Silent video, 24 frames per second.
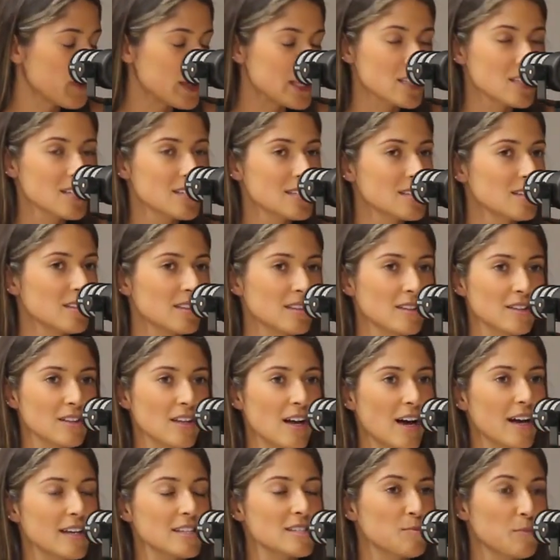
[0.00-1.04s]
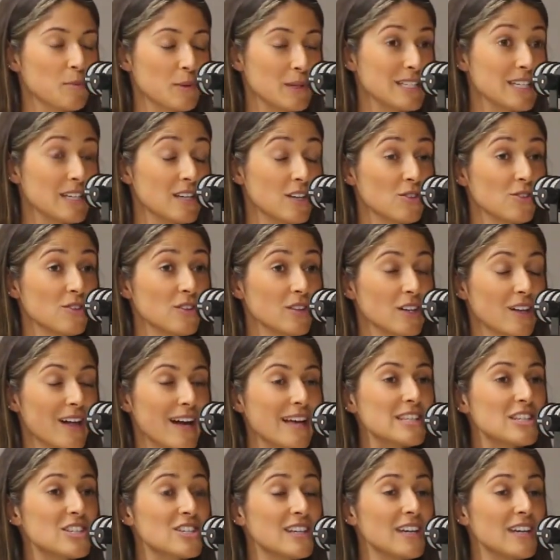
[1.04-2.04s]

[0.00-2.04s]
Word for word: business and in the last